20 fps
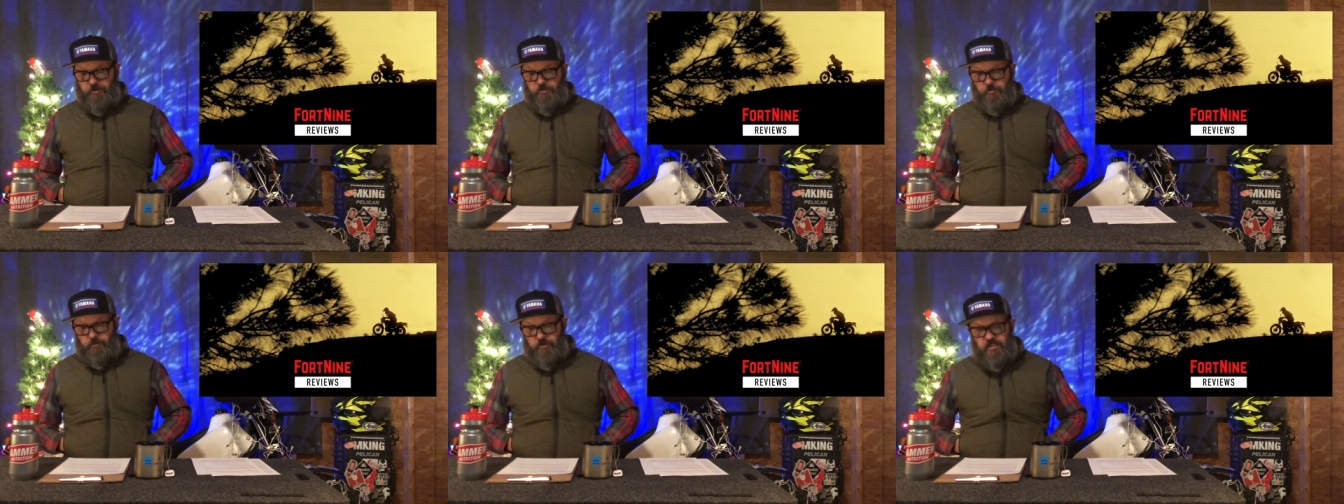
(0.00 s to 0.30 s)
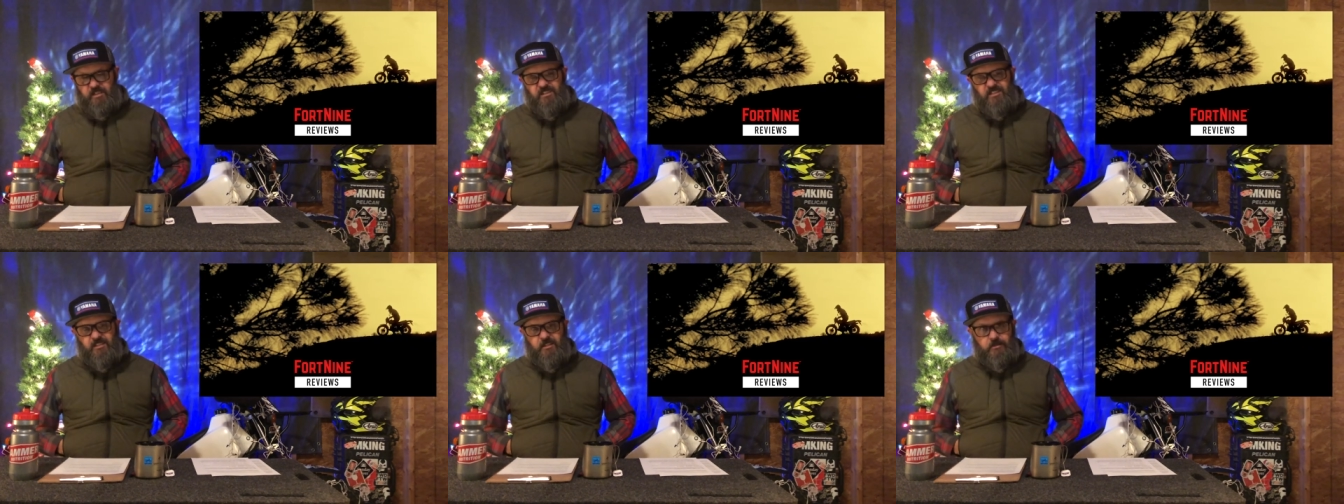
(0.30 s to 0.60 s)

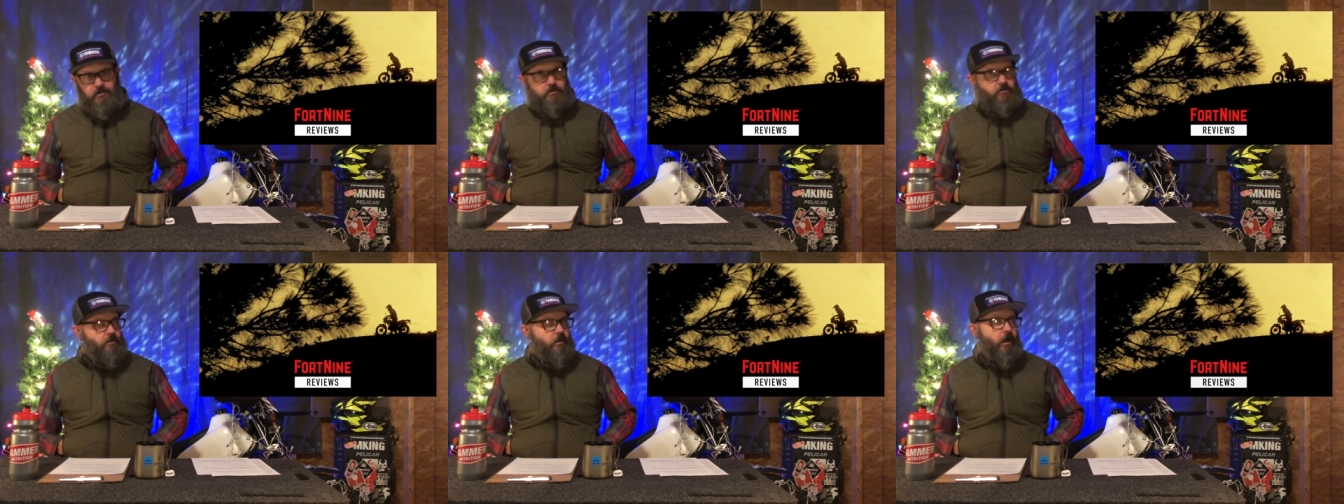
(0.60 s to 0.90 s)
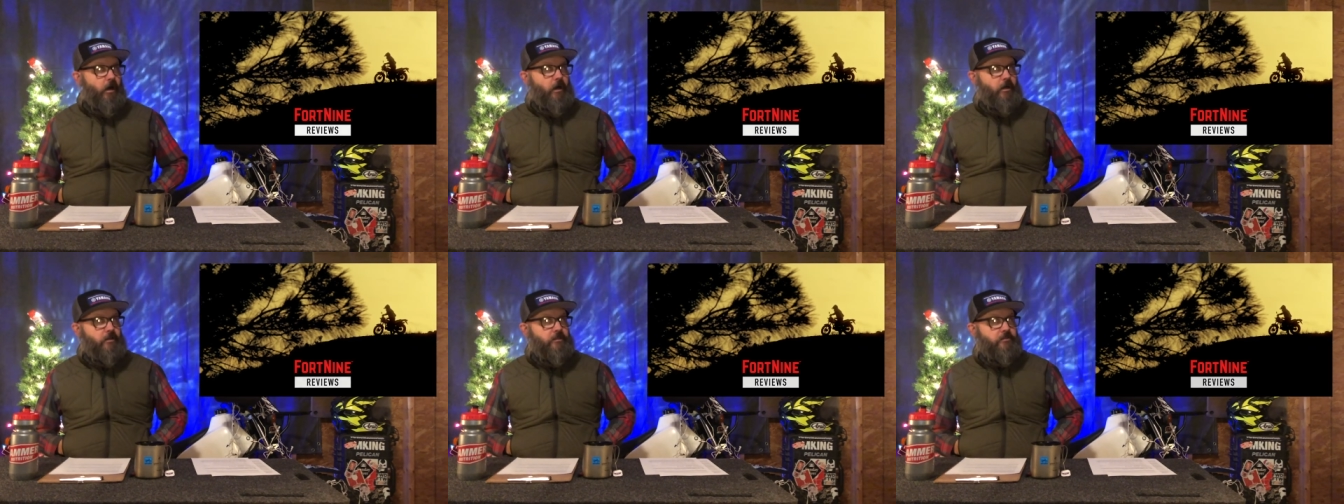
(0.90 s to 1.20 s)
twist,
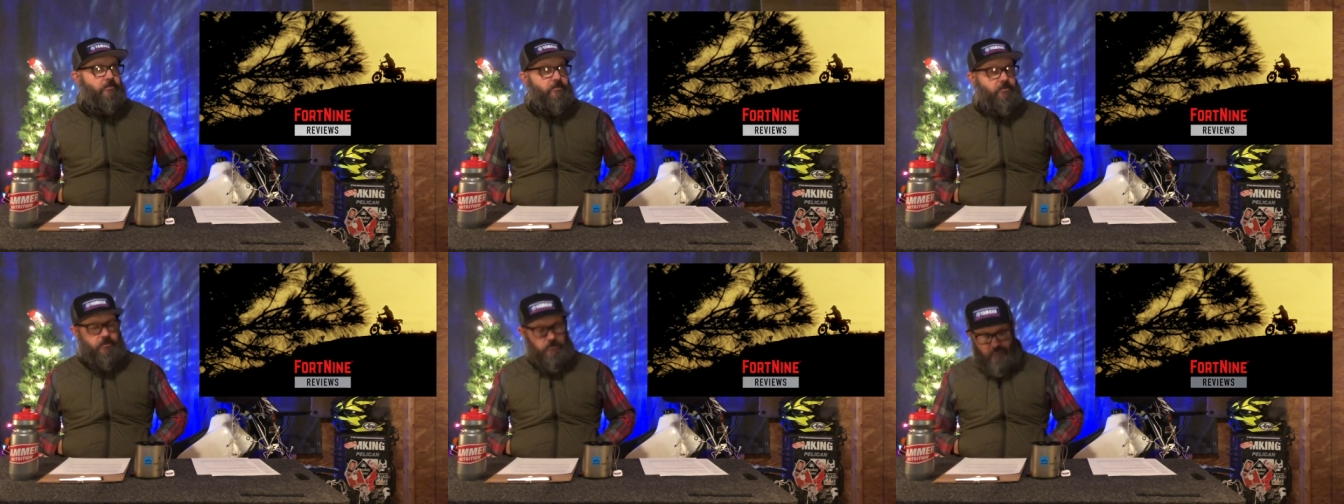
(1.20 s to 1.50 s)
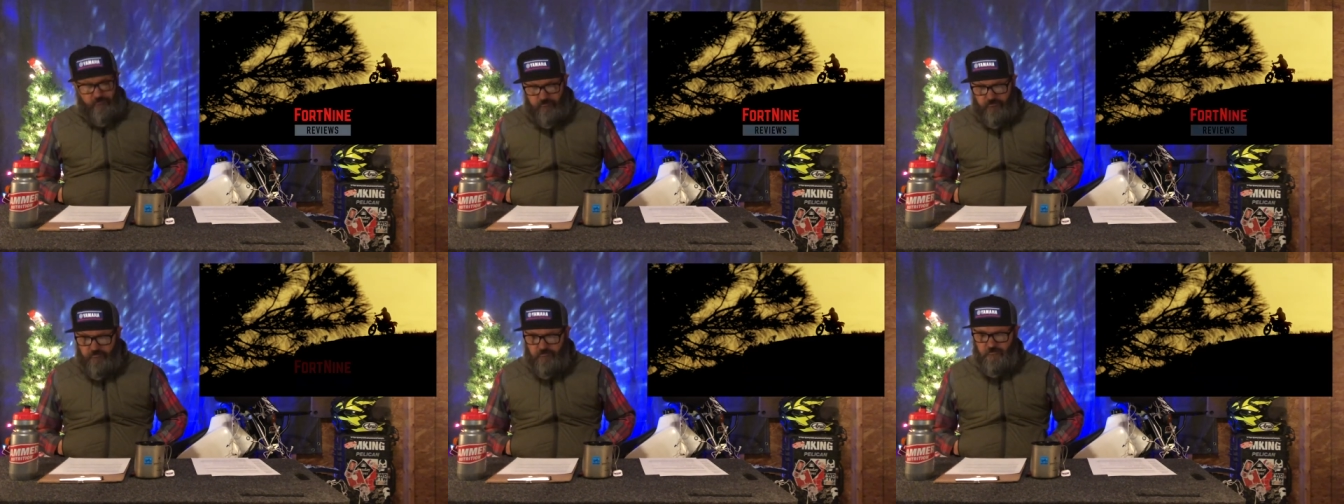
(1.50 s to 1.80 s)
honesty.
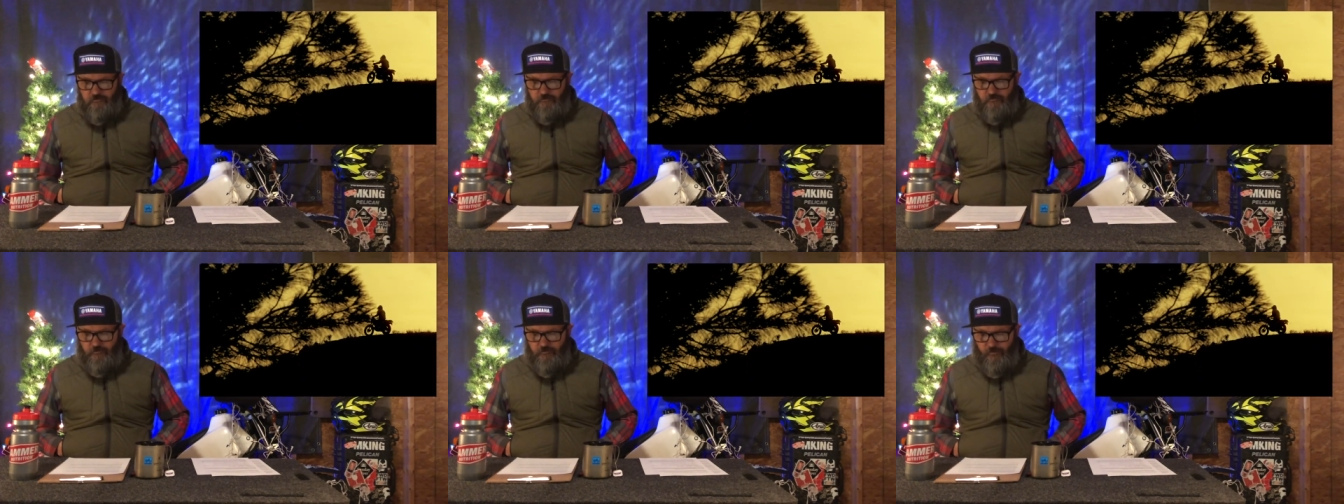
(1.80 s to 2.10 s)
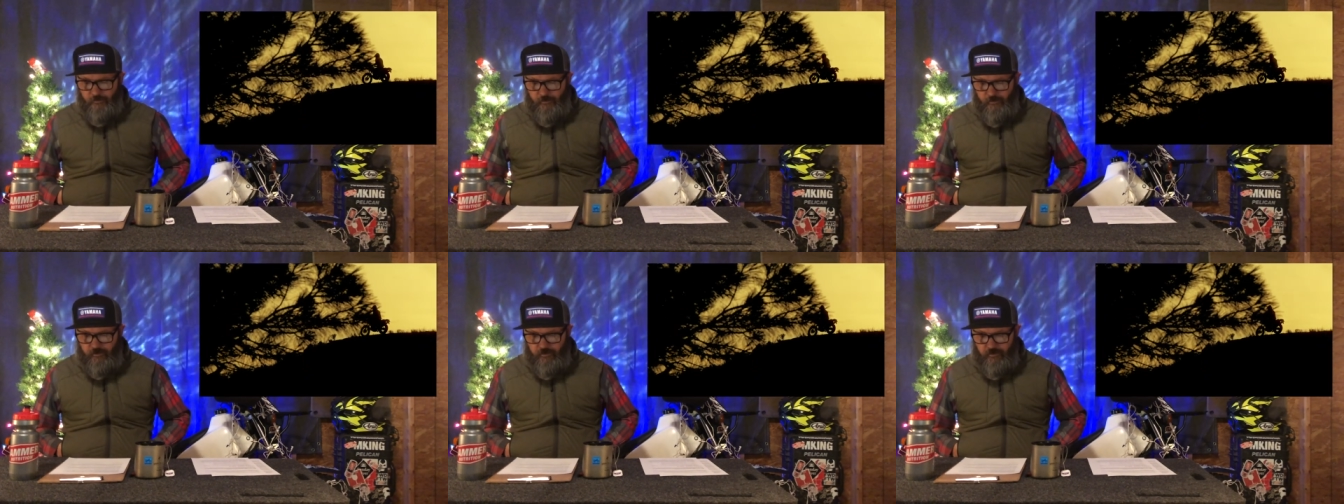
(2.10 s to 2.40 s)

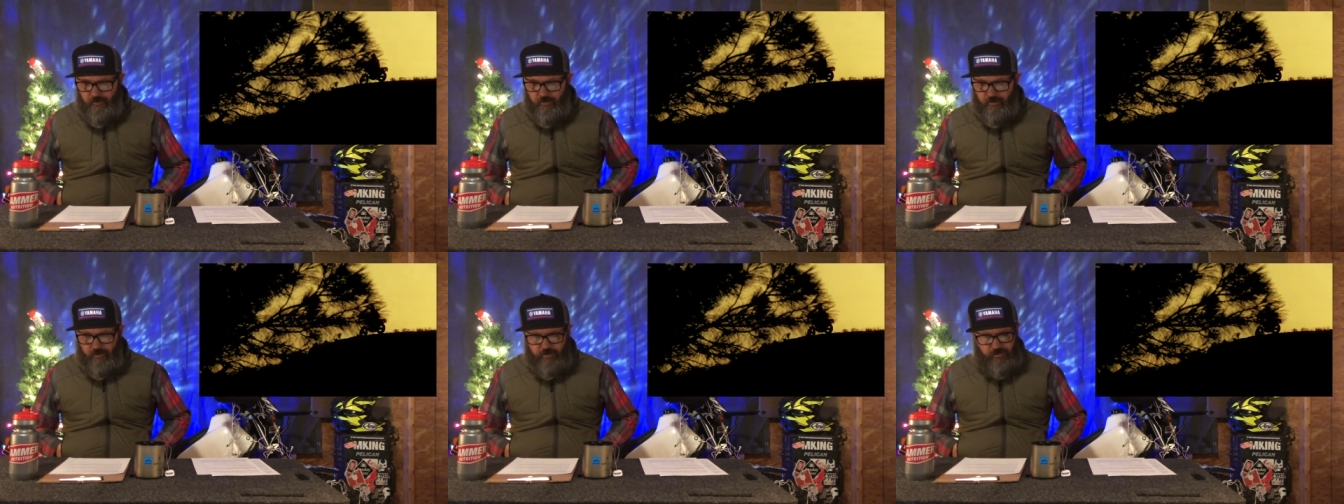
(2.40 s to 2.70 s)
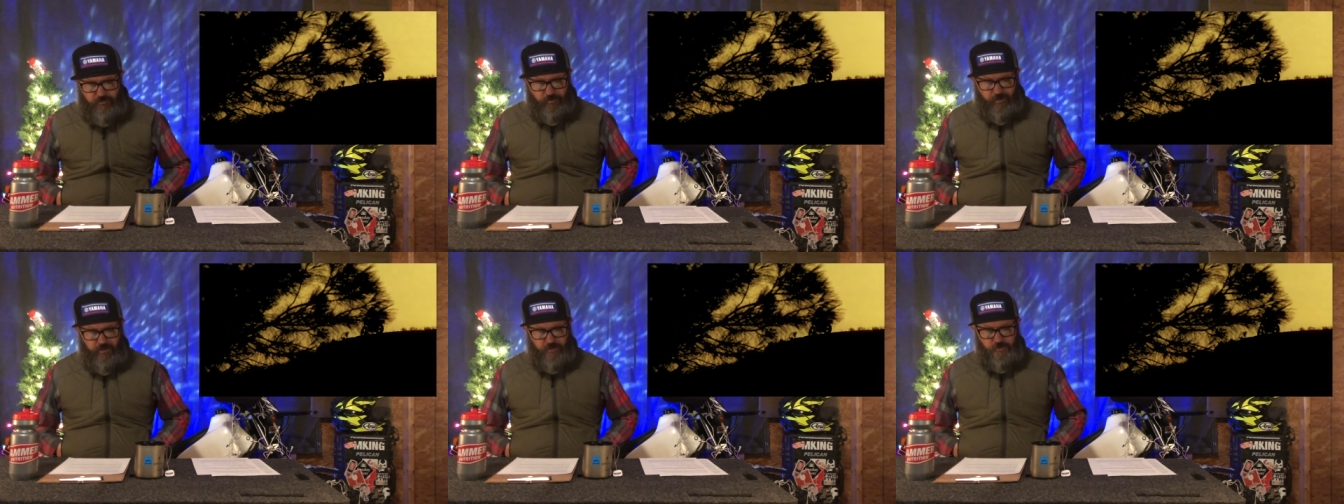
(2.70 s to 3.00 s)

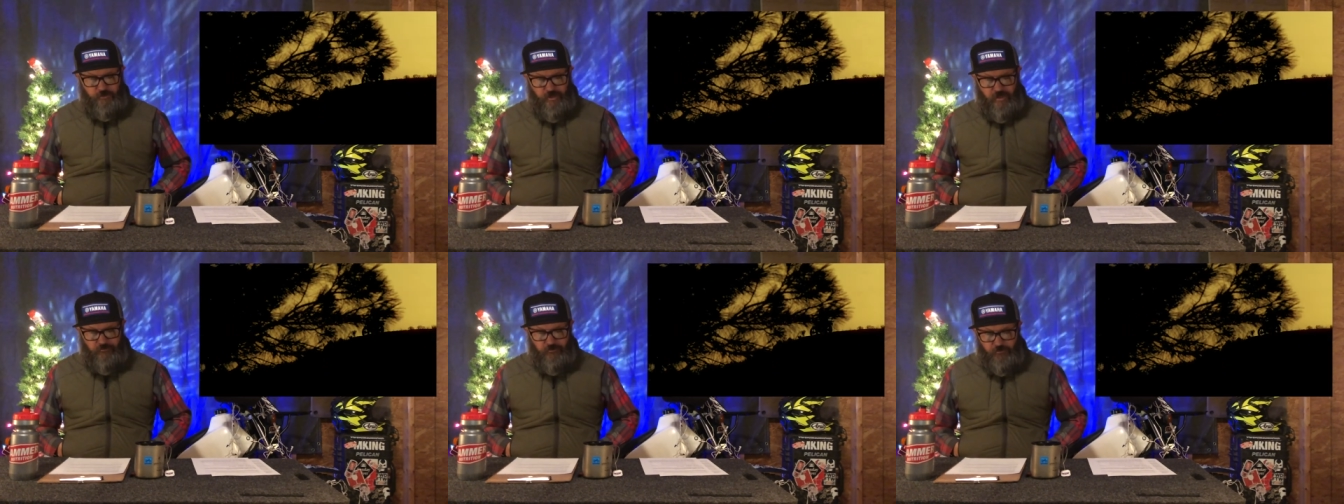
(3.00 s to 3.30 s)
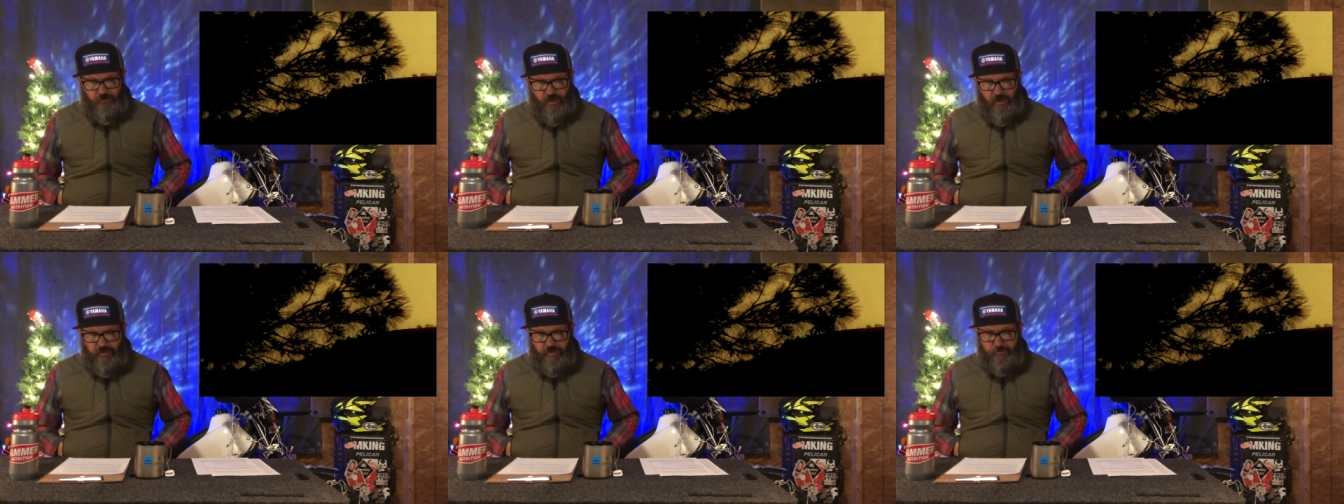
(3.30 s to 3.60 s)
Expect travel
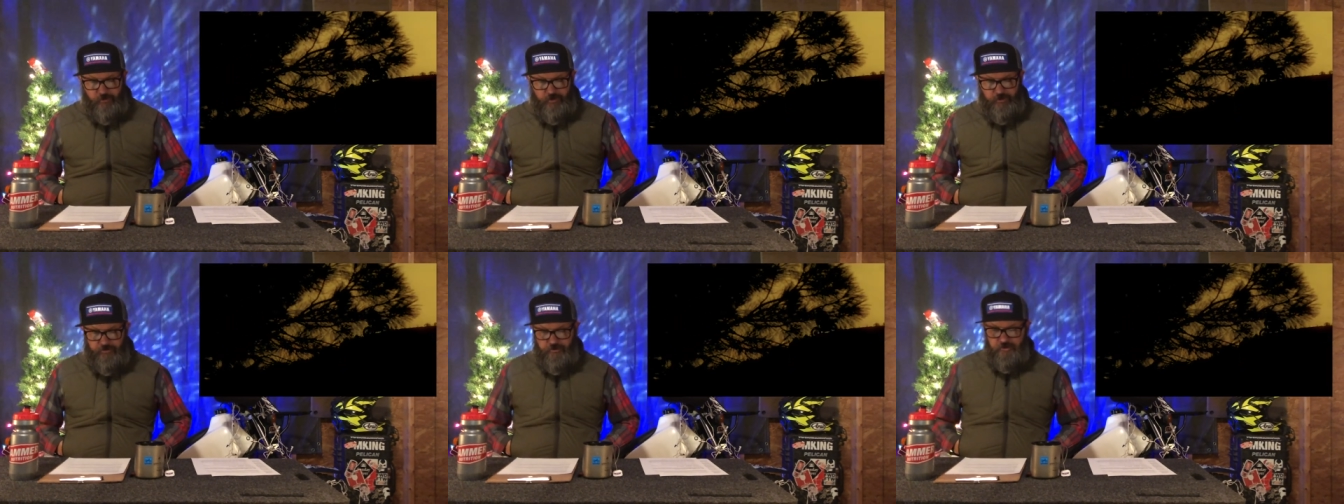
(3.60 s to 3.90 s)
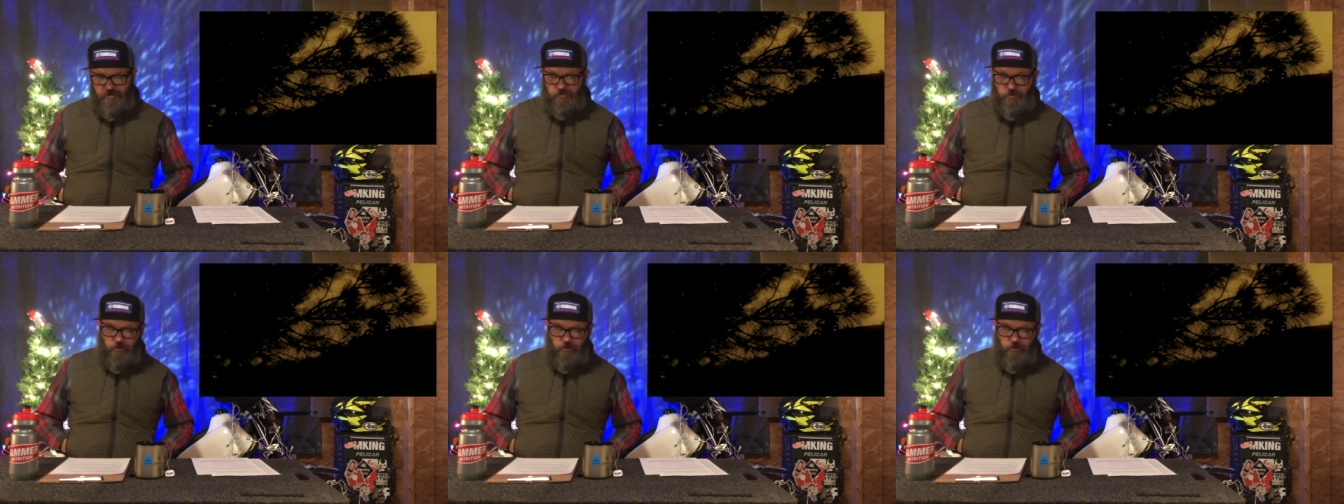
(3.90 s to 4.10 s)
documentaries,